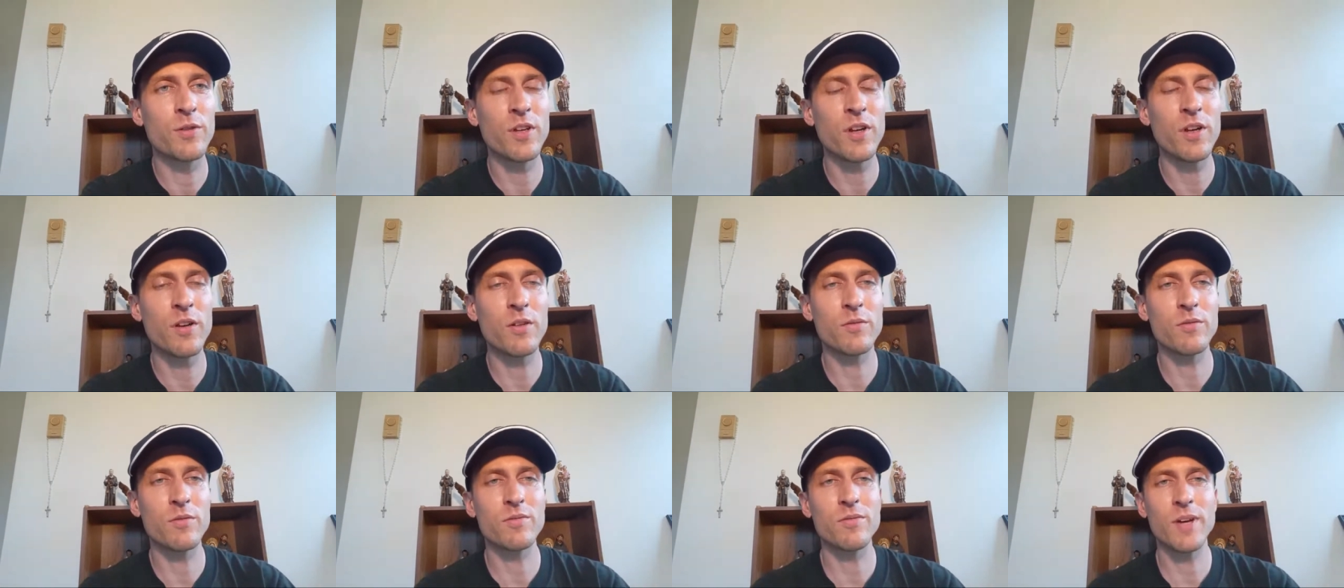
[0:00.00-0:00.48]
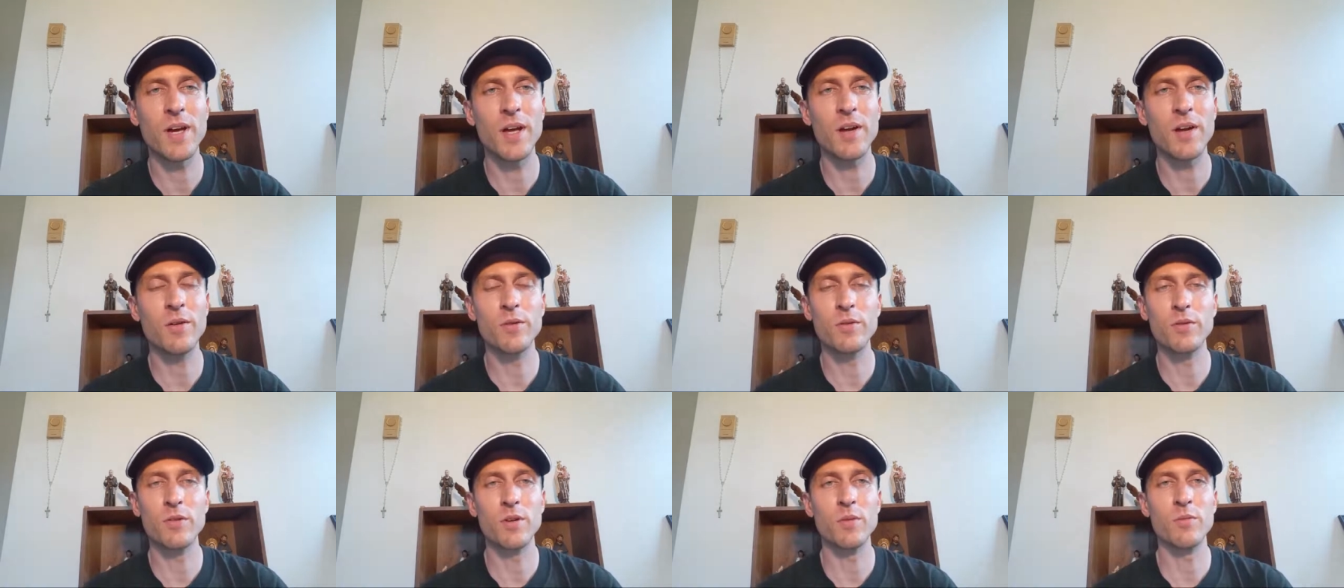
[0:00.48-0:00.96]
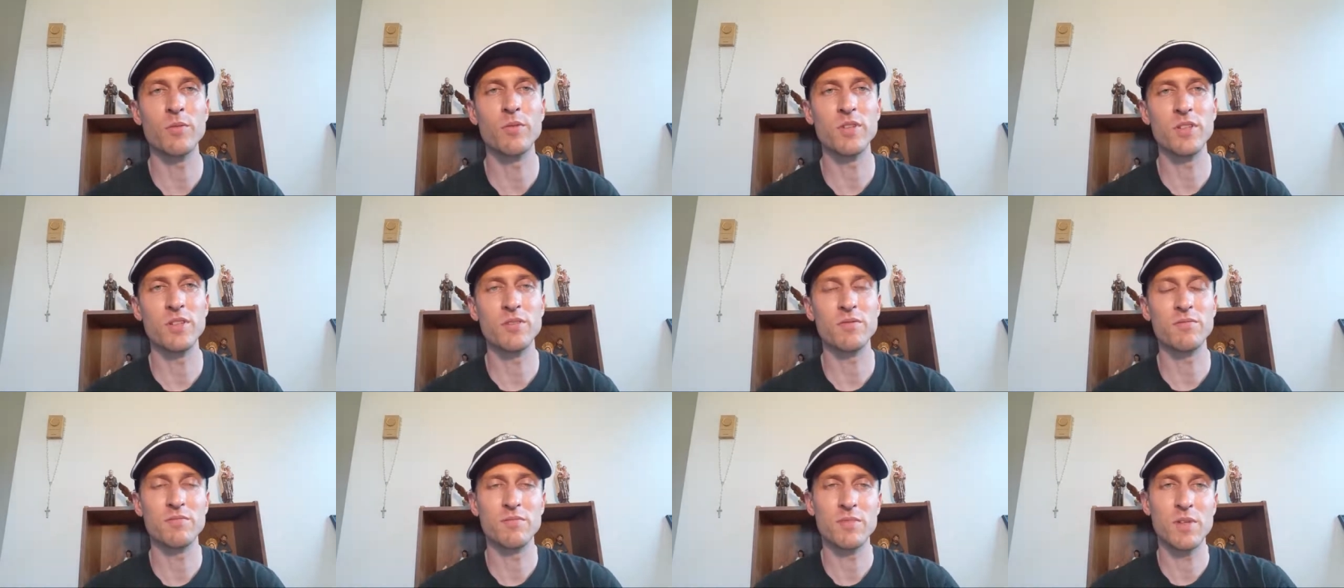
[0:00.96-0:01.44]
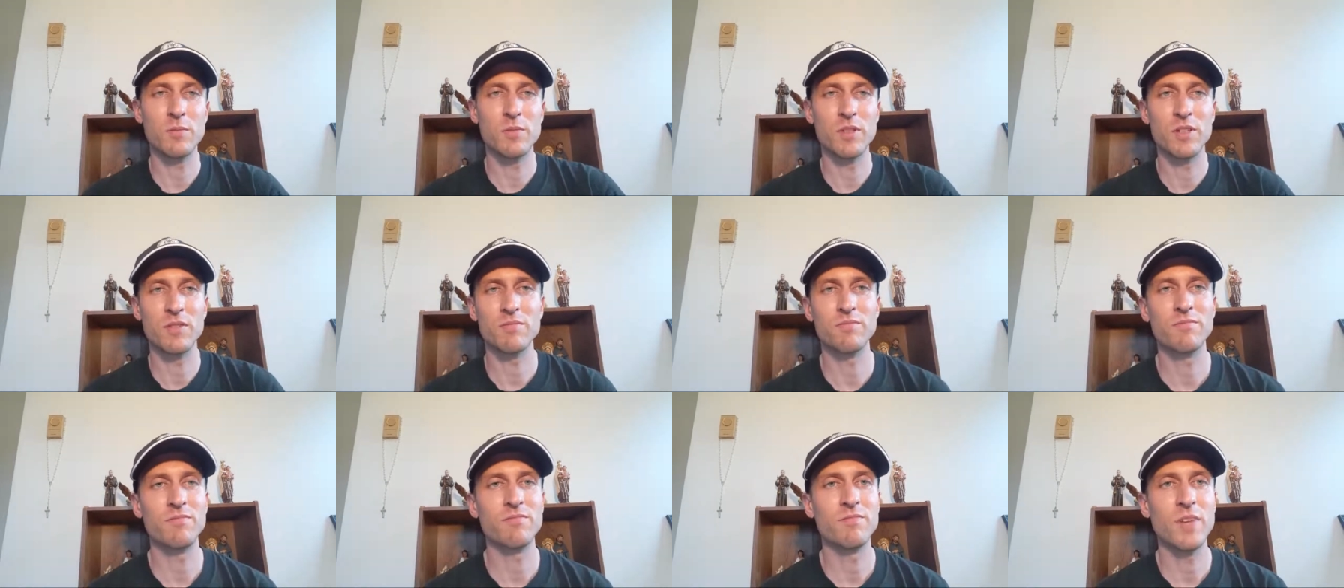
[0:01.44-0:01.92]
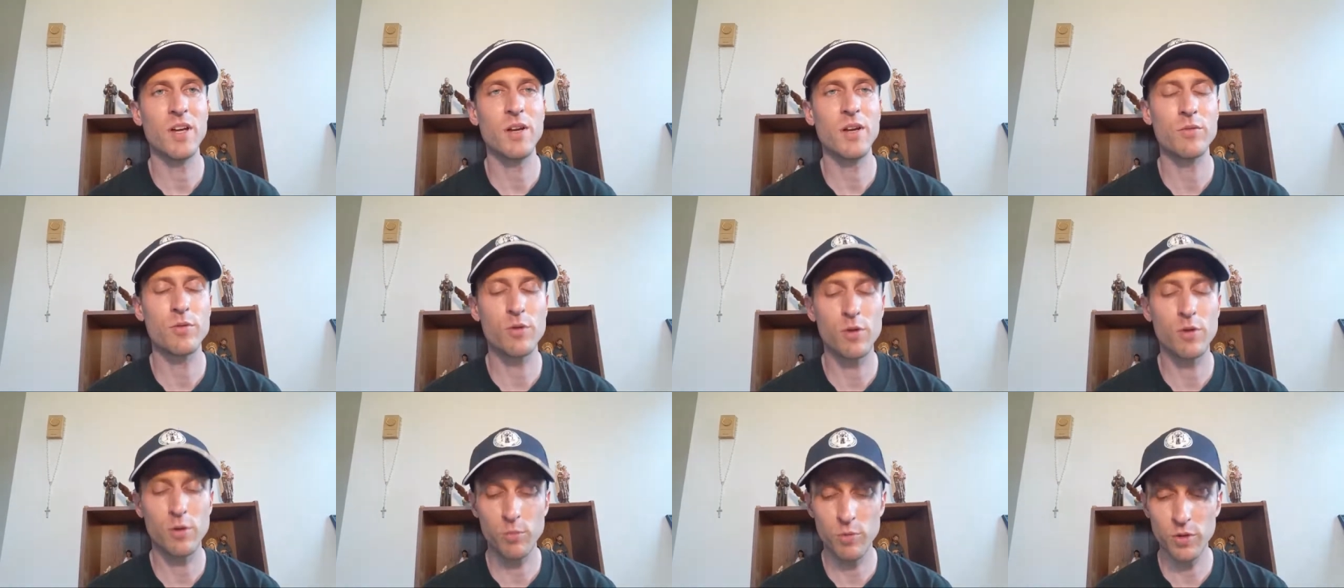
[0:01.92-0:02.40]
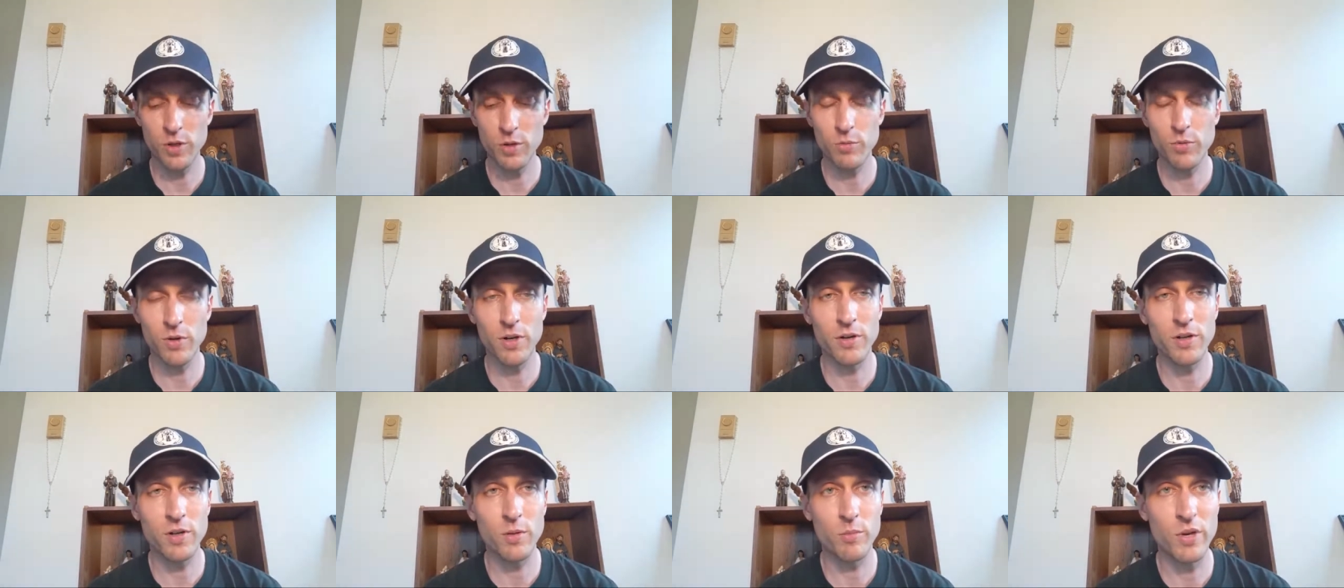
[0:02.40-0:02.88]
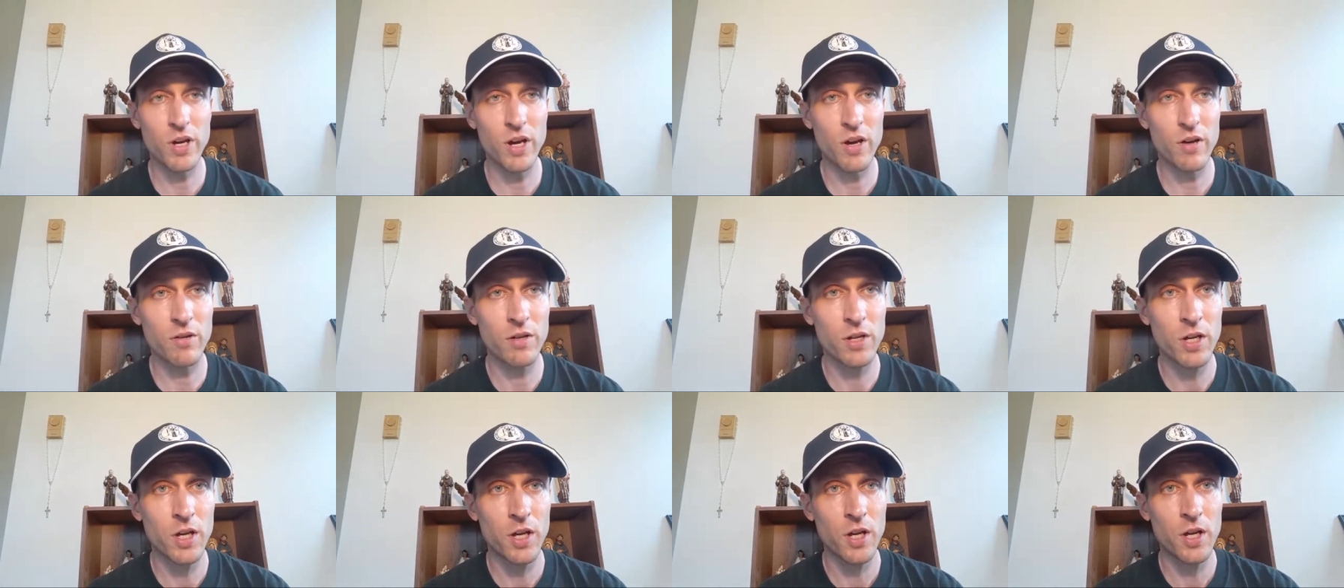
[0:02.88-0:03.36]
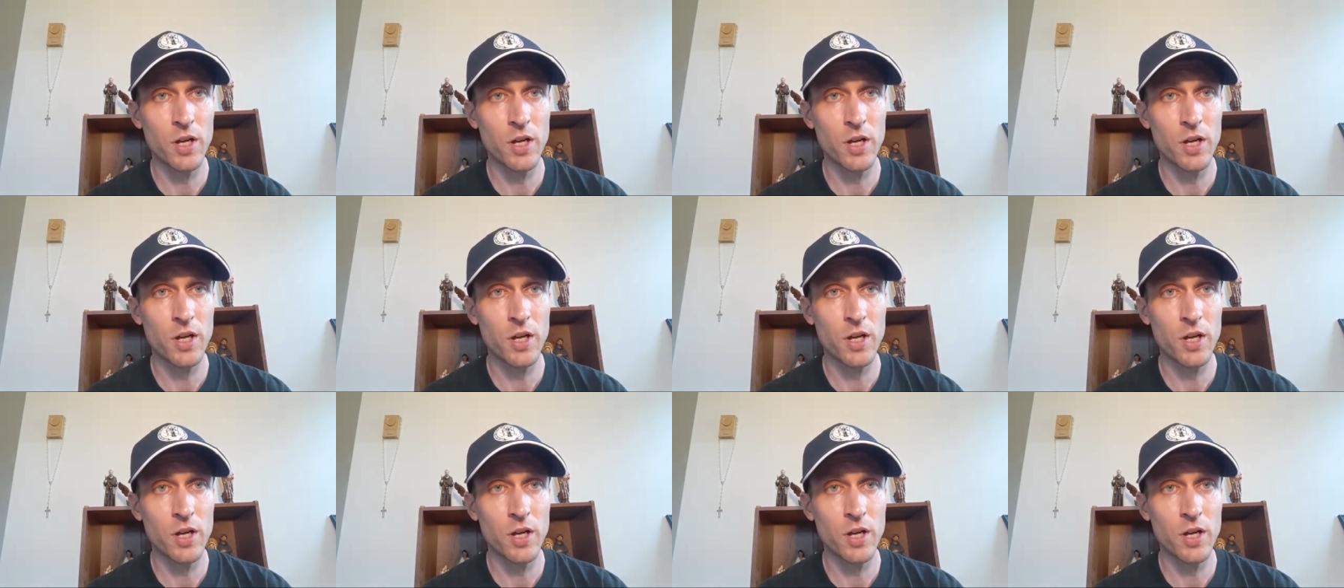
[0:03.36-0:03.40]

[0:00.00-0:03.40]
I don't I don't normally I mean I don't normally worry about